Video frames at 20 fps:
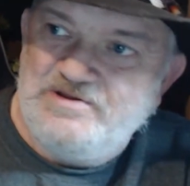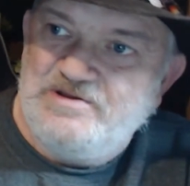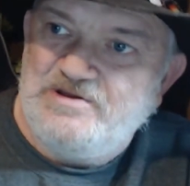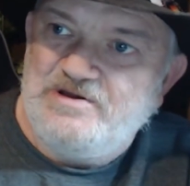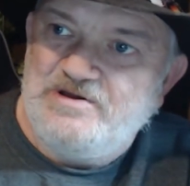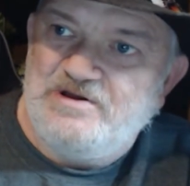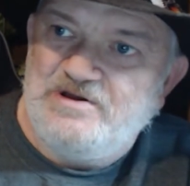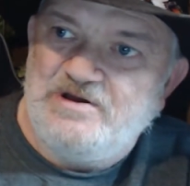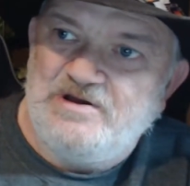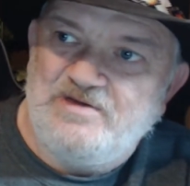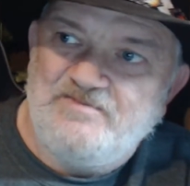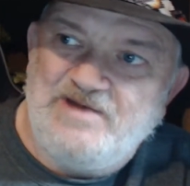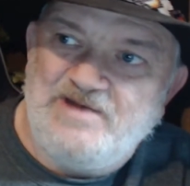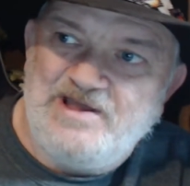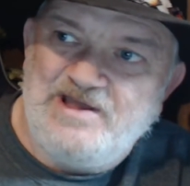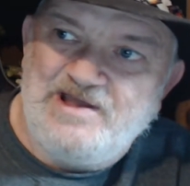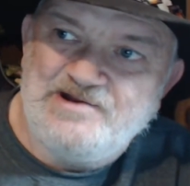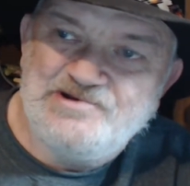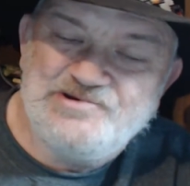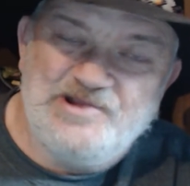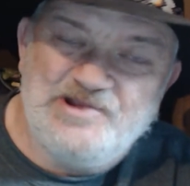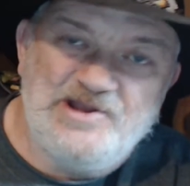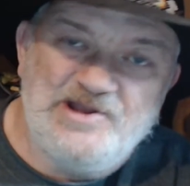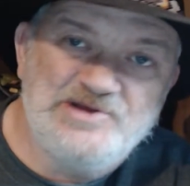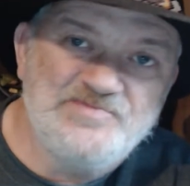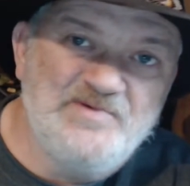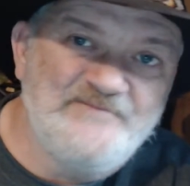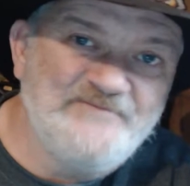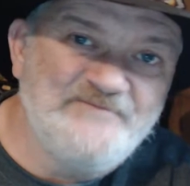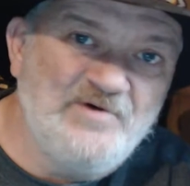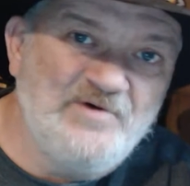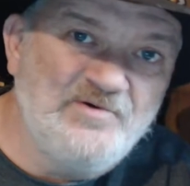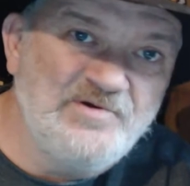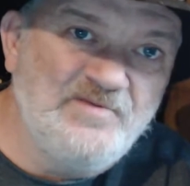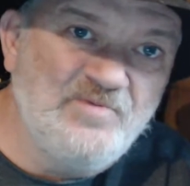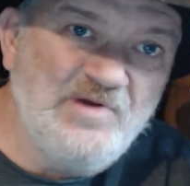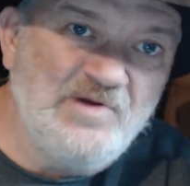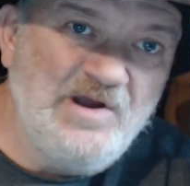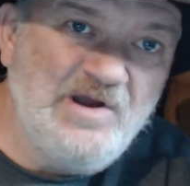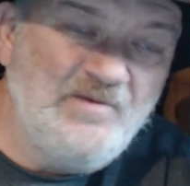I had to change my phone
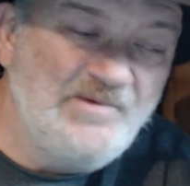number out,